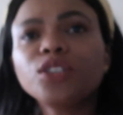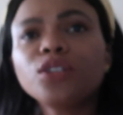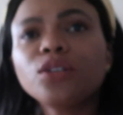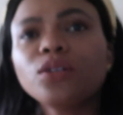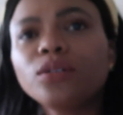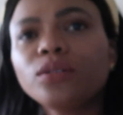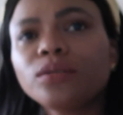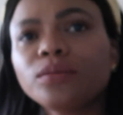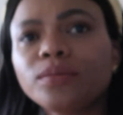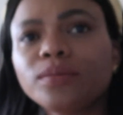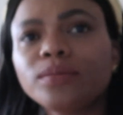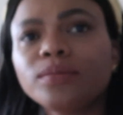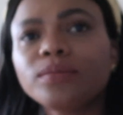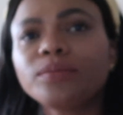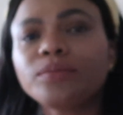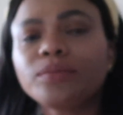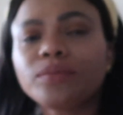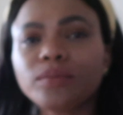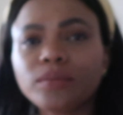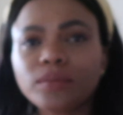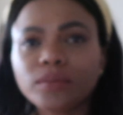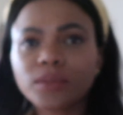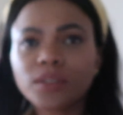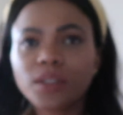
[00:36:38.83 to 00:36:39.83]
know,
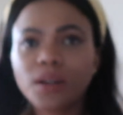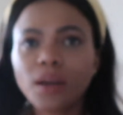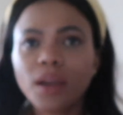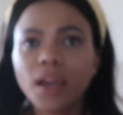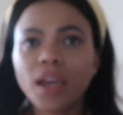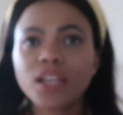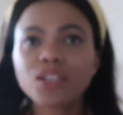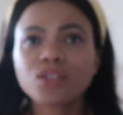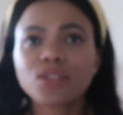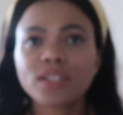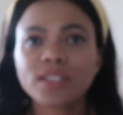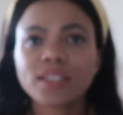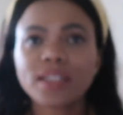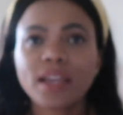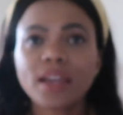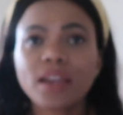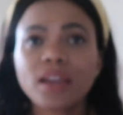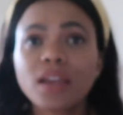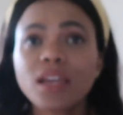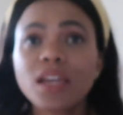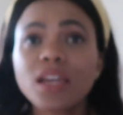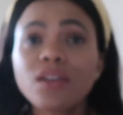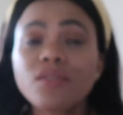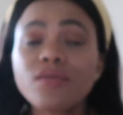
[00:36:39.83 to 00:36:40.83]
it's just
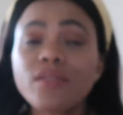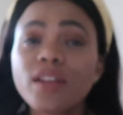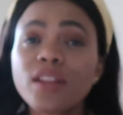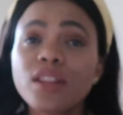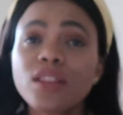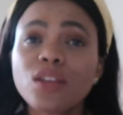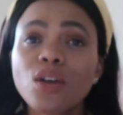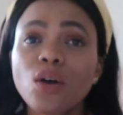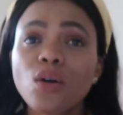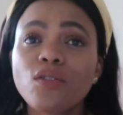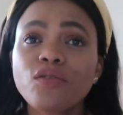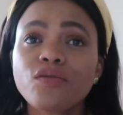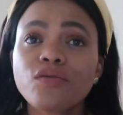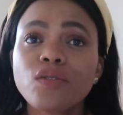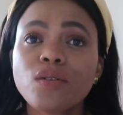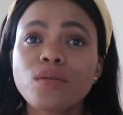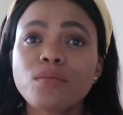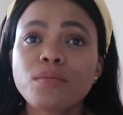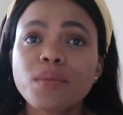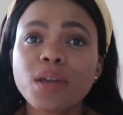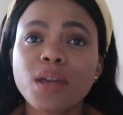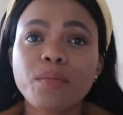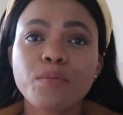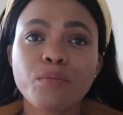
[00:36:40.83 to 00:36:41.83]
like, even though for
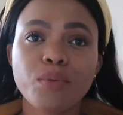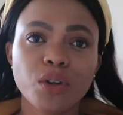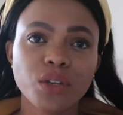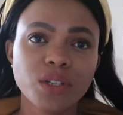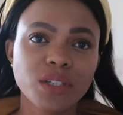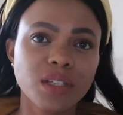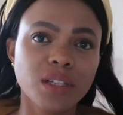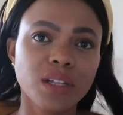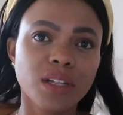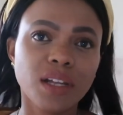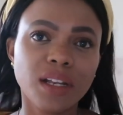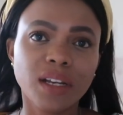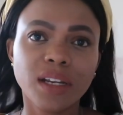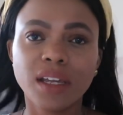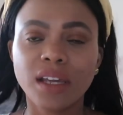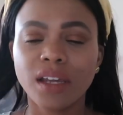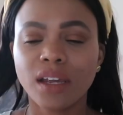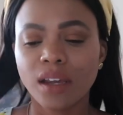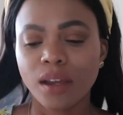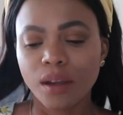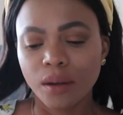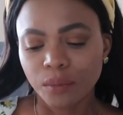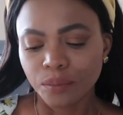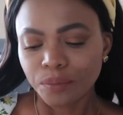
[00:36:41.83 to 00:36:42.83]
me
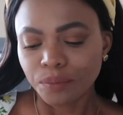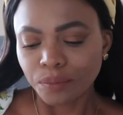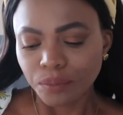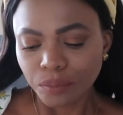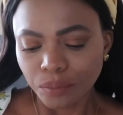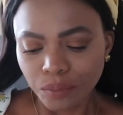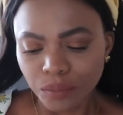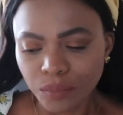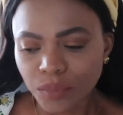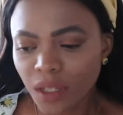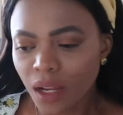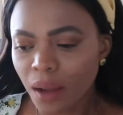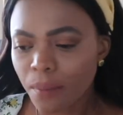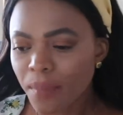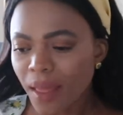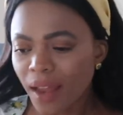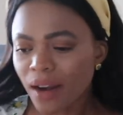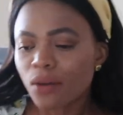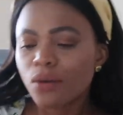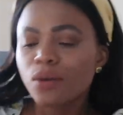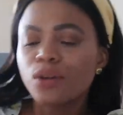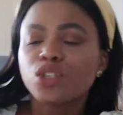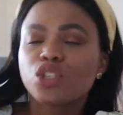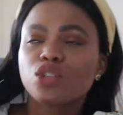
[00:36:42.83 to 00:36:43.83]
personally, I'm
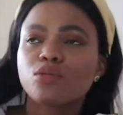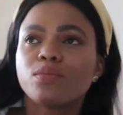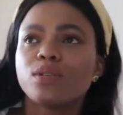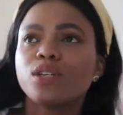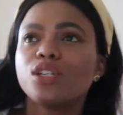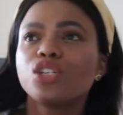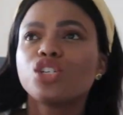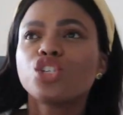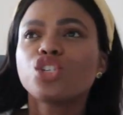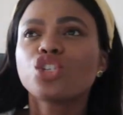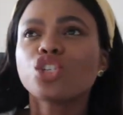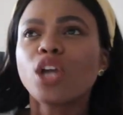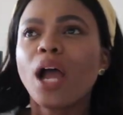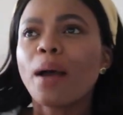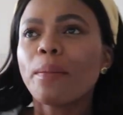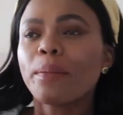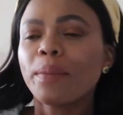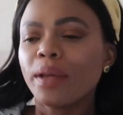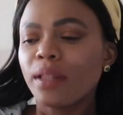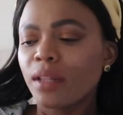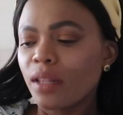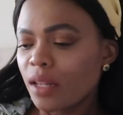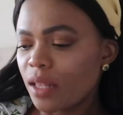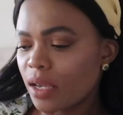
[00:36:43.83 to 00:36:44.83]
not going to be
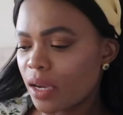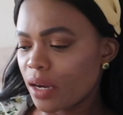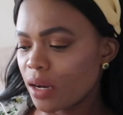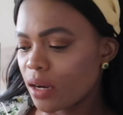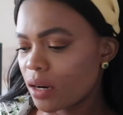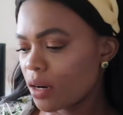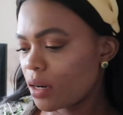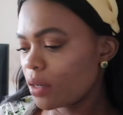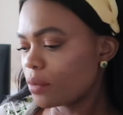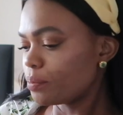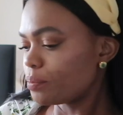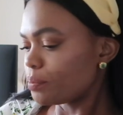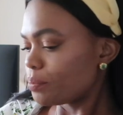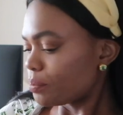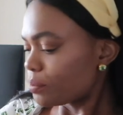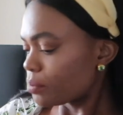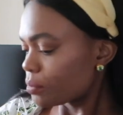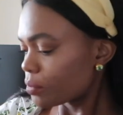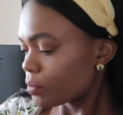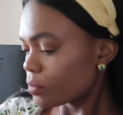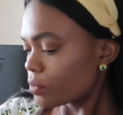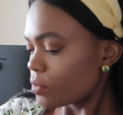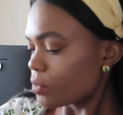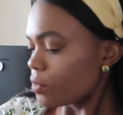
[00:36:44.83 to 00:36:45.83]
shopping there
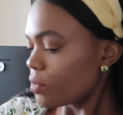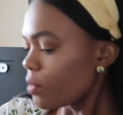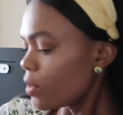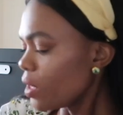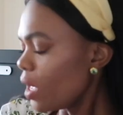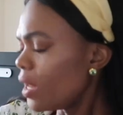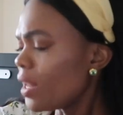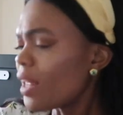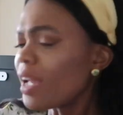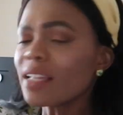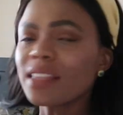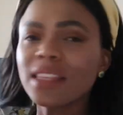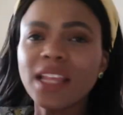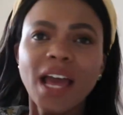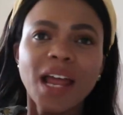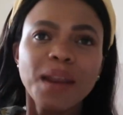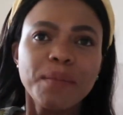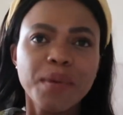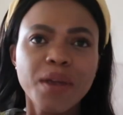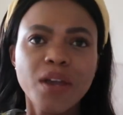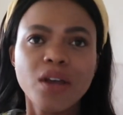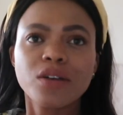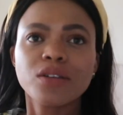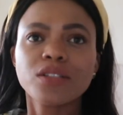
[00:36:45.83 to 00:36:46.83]
like
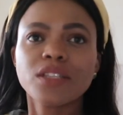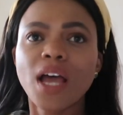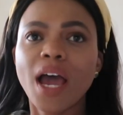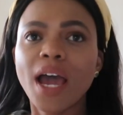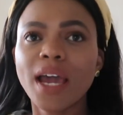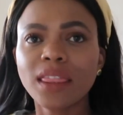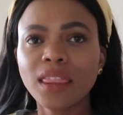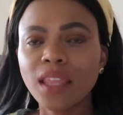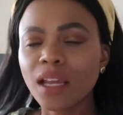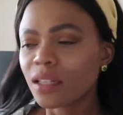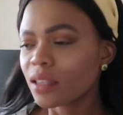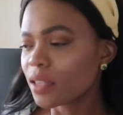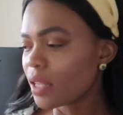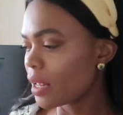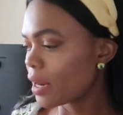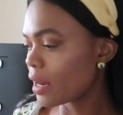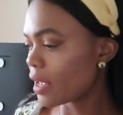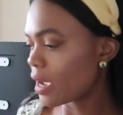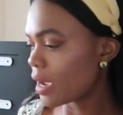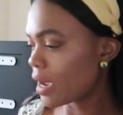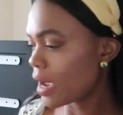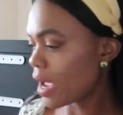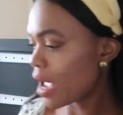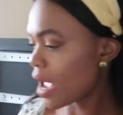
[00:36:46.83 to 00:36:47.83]
that, because I think that
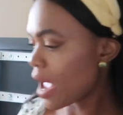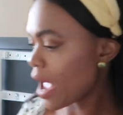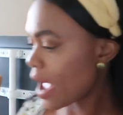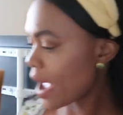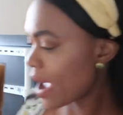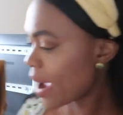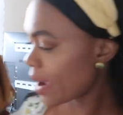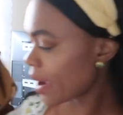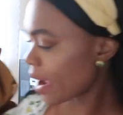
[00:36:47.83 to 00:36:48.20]
I